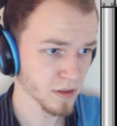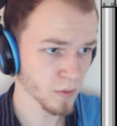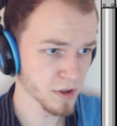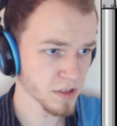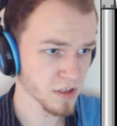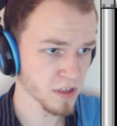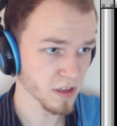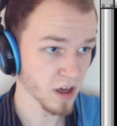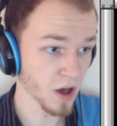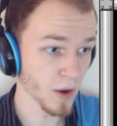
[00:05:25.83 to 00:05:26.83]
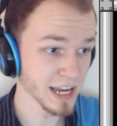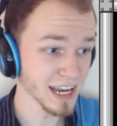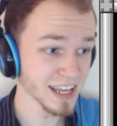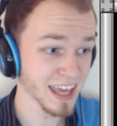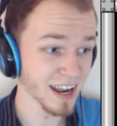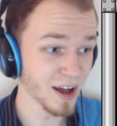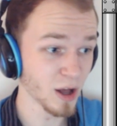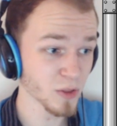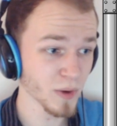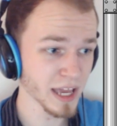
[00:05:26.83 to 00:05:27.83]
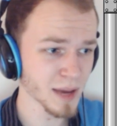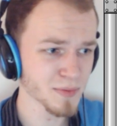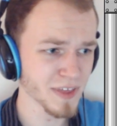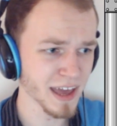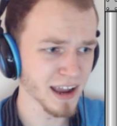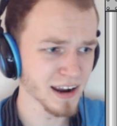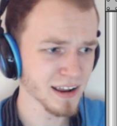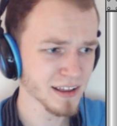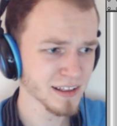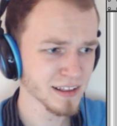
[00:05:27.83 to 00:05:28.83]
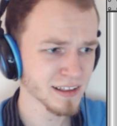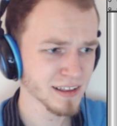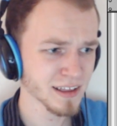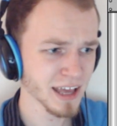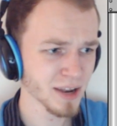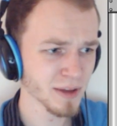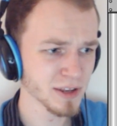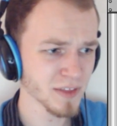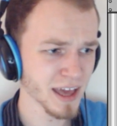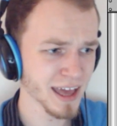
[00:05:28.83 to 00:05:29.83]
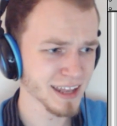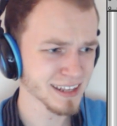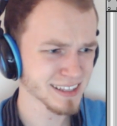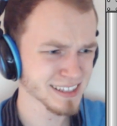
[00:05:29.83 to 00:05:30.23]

Where's this? Oh, I need to get all the way up there? How do I do that?